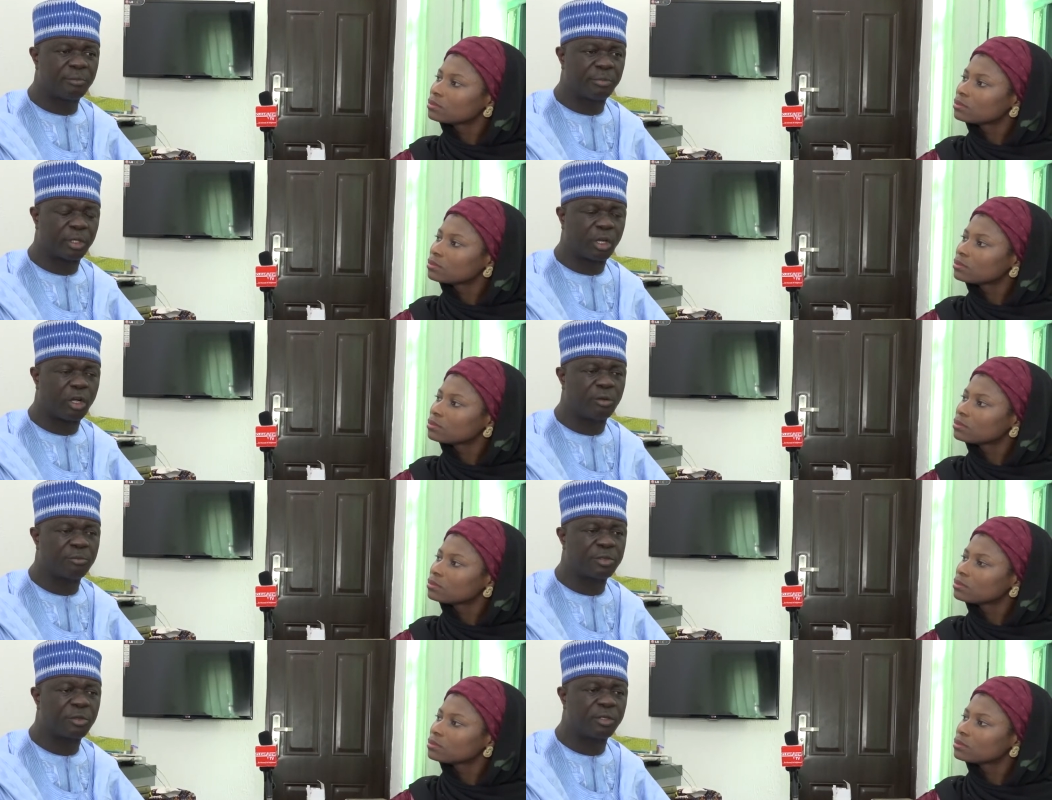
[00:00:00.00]

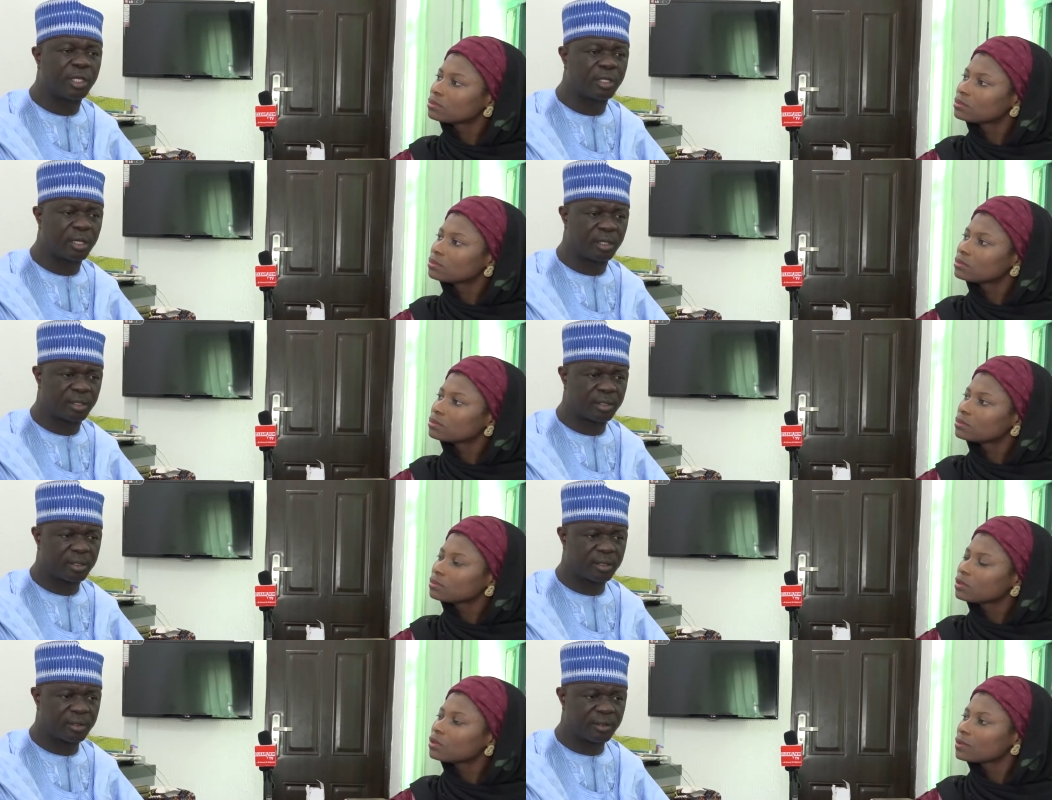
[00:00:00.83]
Speaker 1: become so
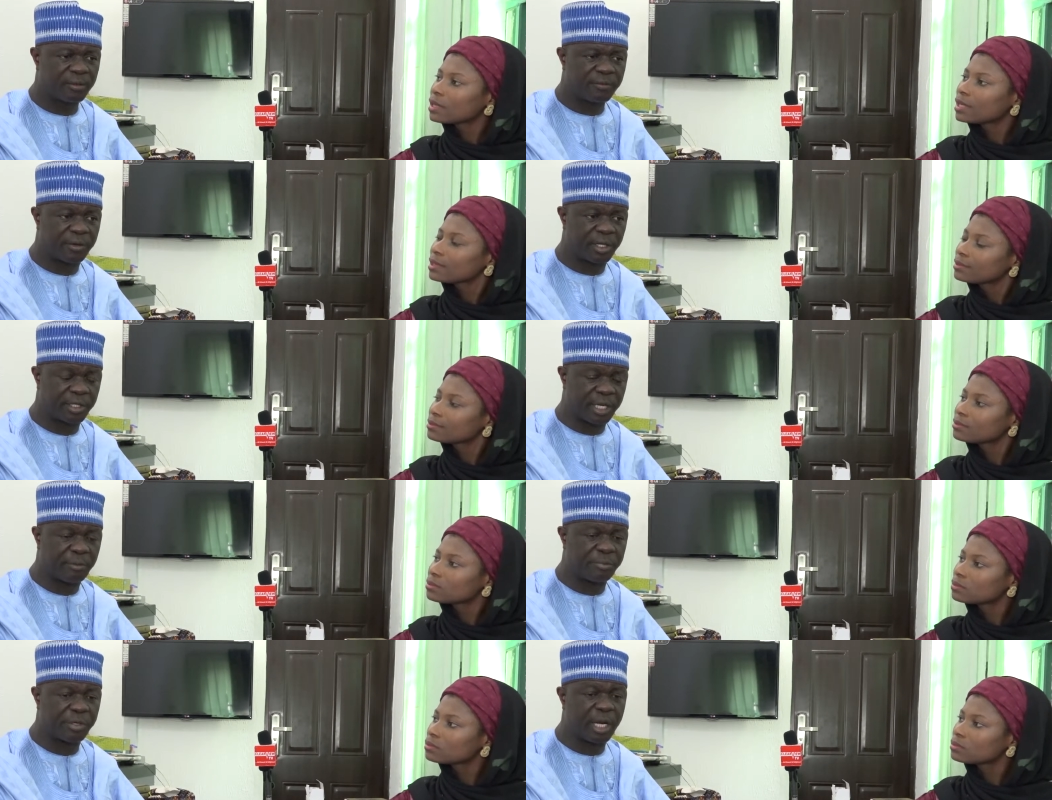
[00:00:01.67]
dangerous. Okay. For
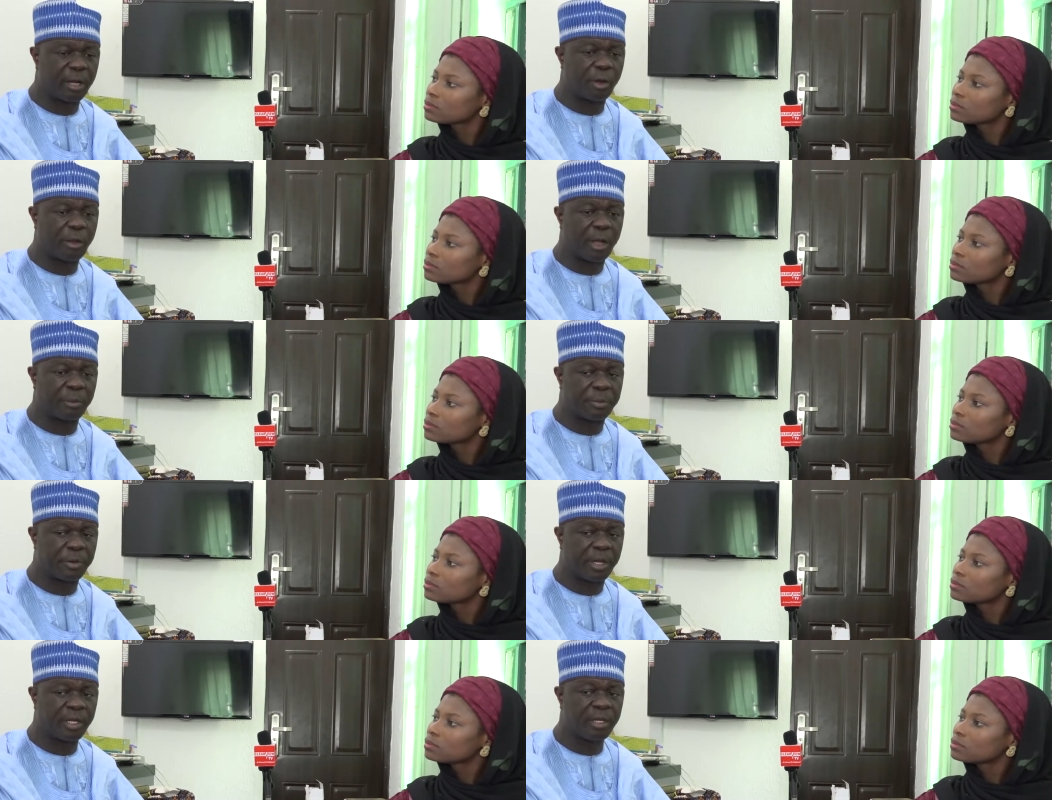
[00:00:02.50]
example, now when you are
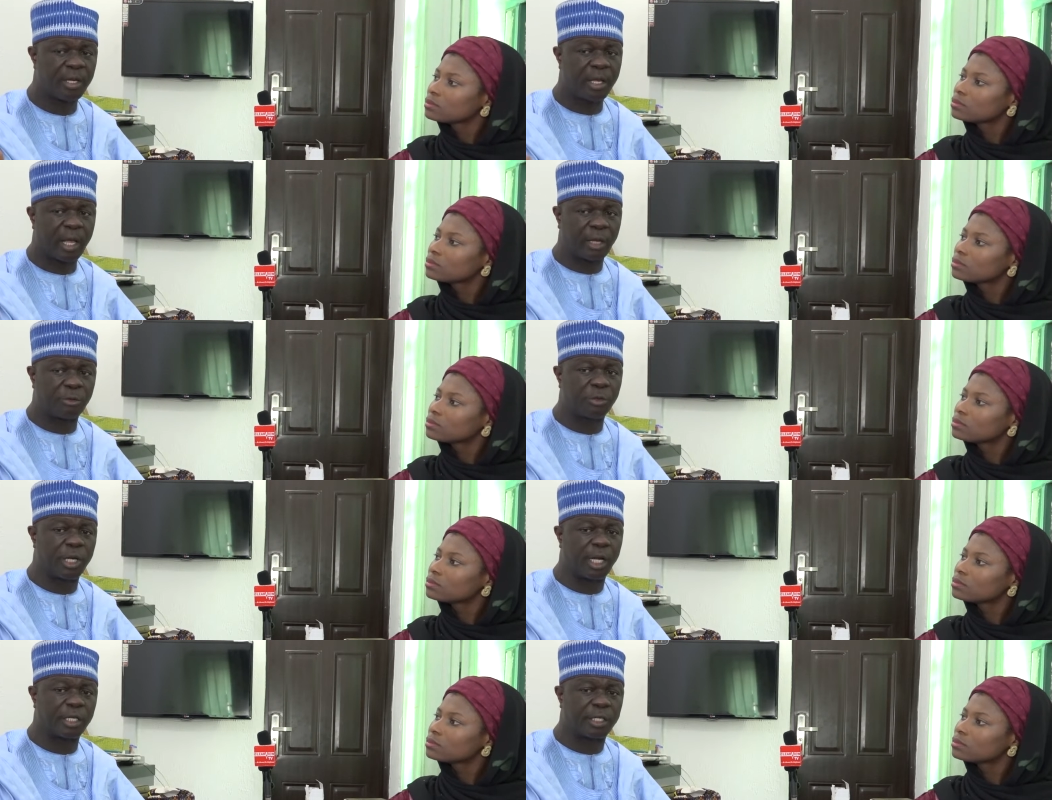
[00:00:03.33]
praying and you
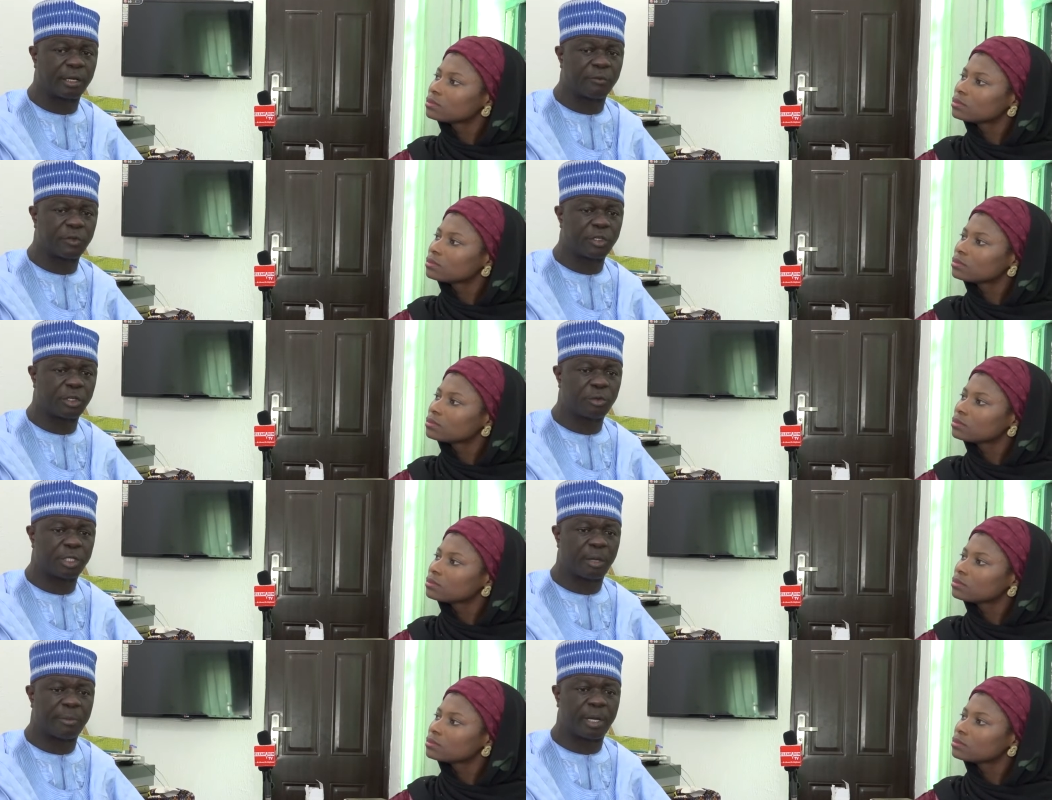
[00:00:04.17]
know that the television
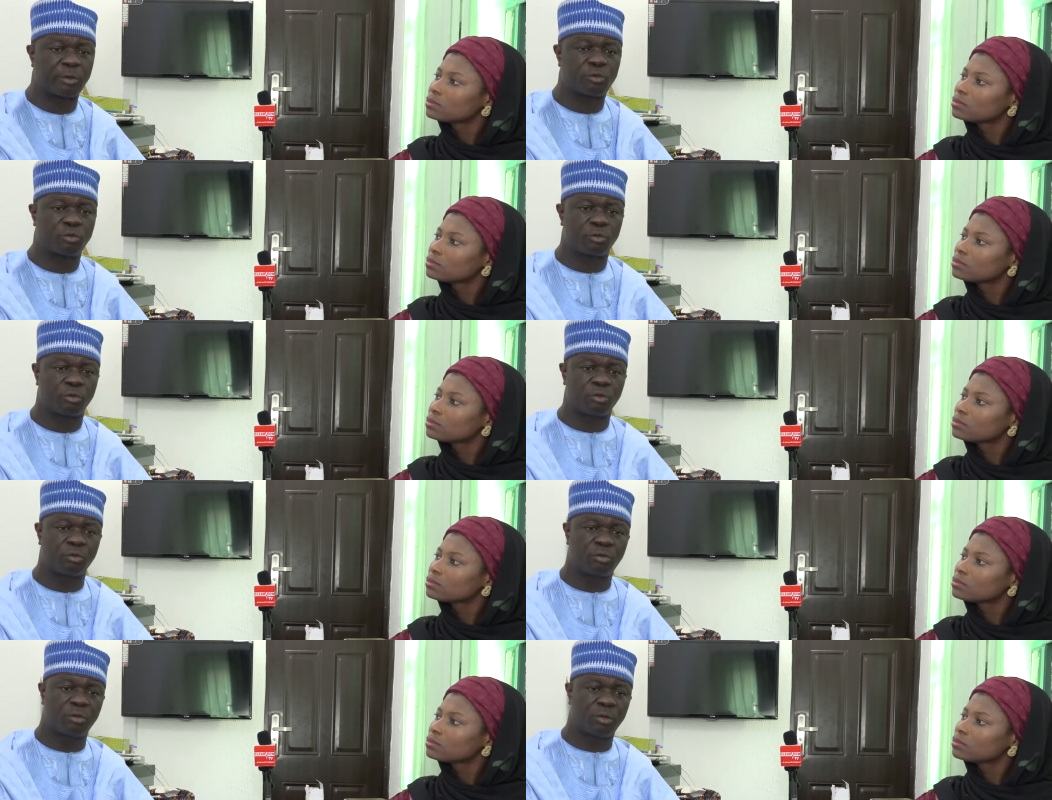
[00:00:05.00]
was about to
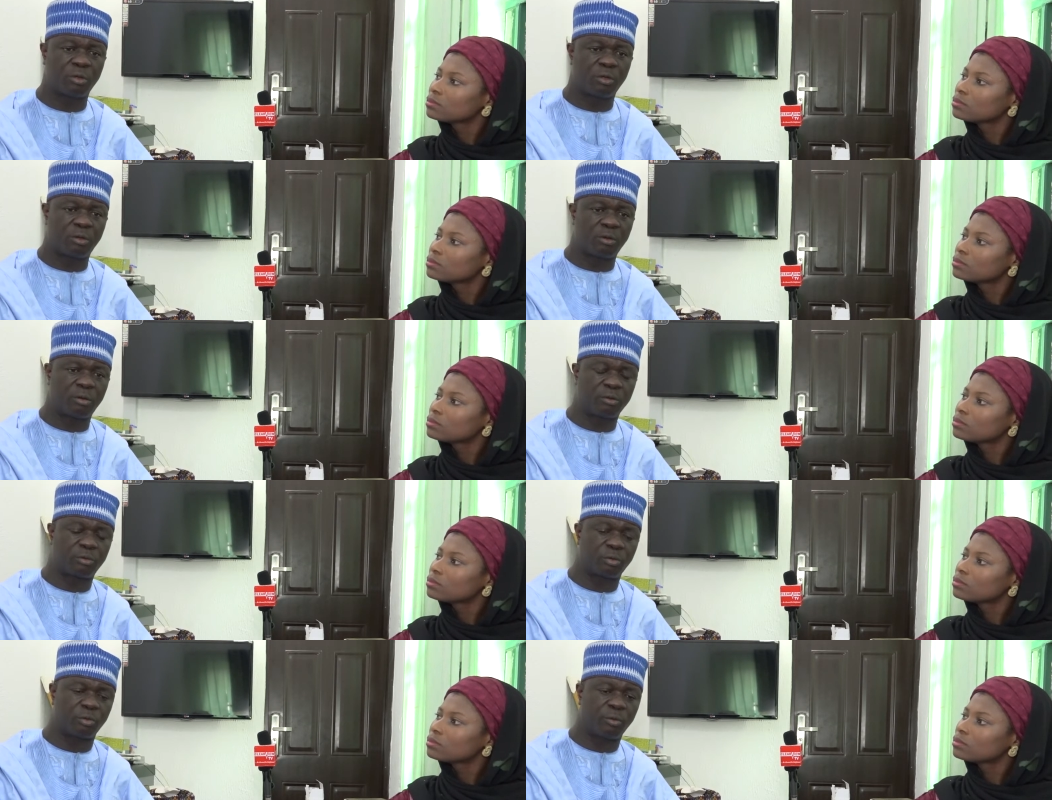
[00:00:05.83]

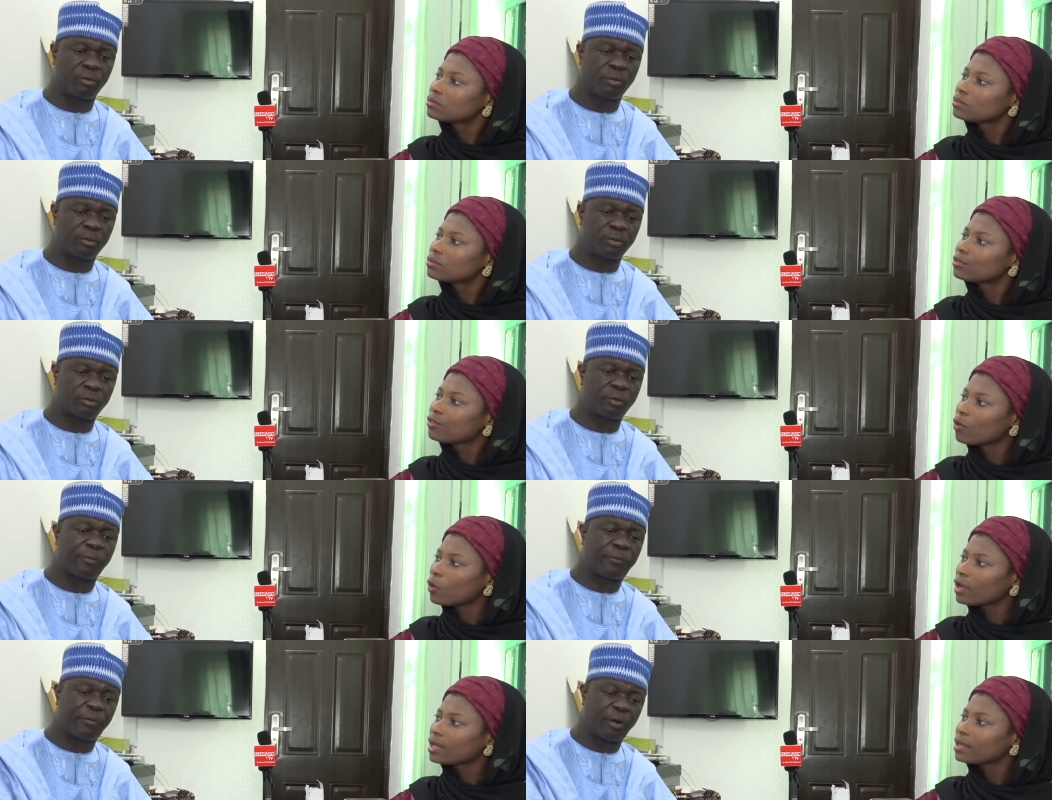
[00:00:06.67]
to
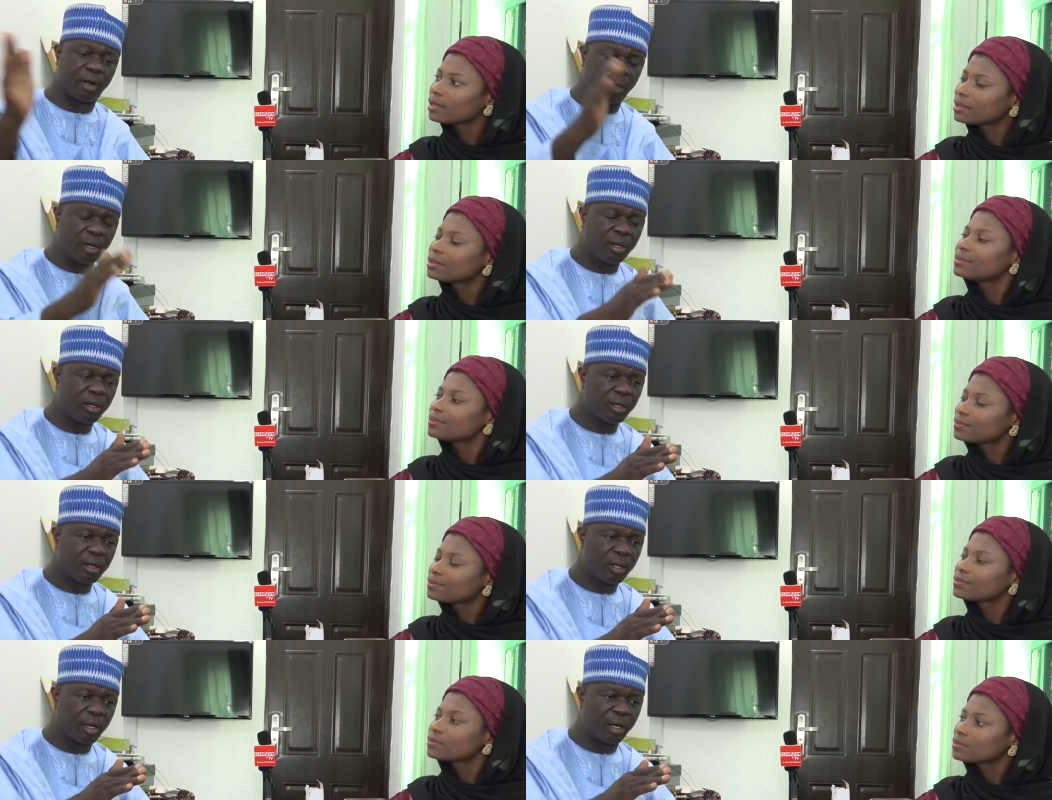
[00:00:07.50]
fall, to fall
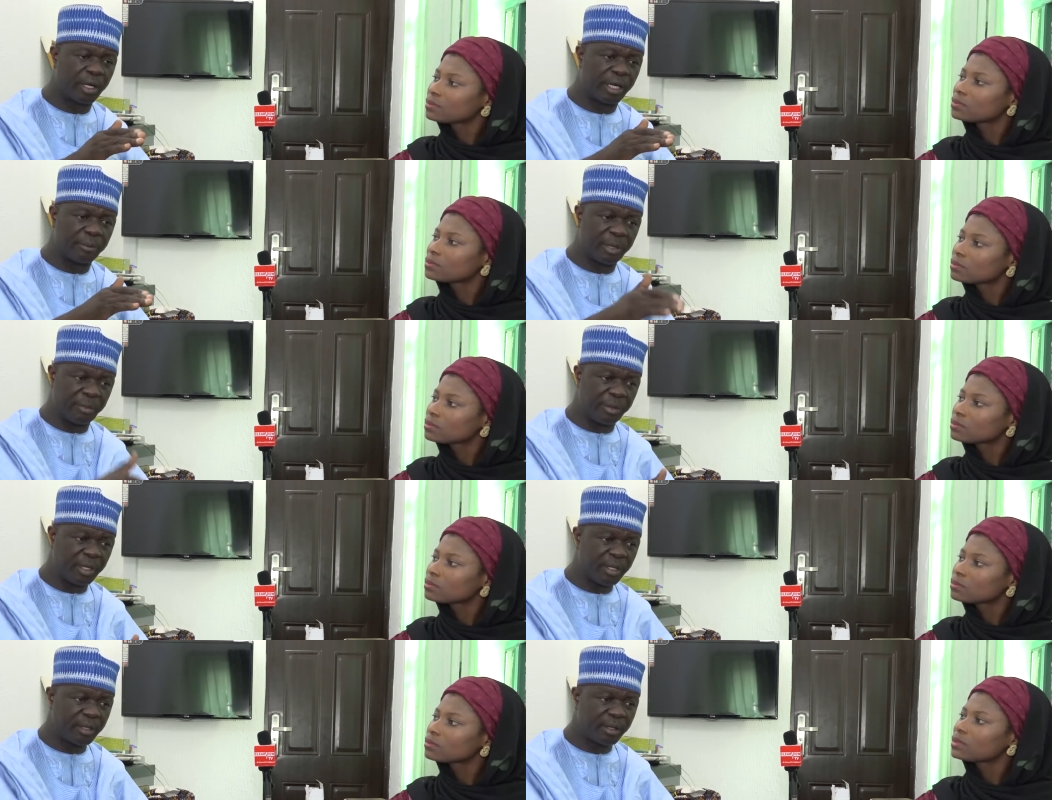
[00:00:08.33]
on the
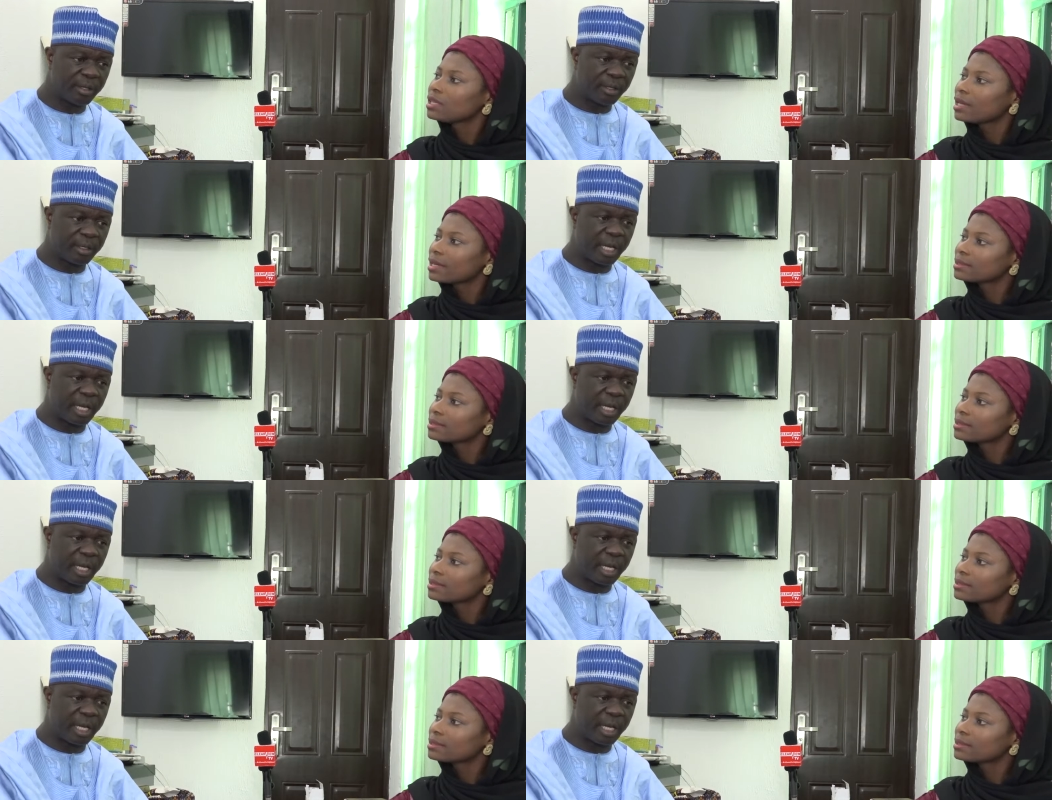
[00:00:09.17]
baby, yeah.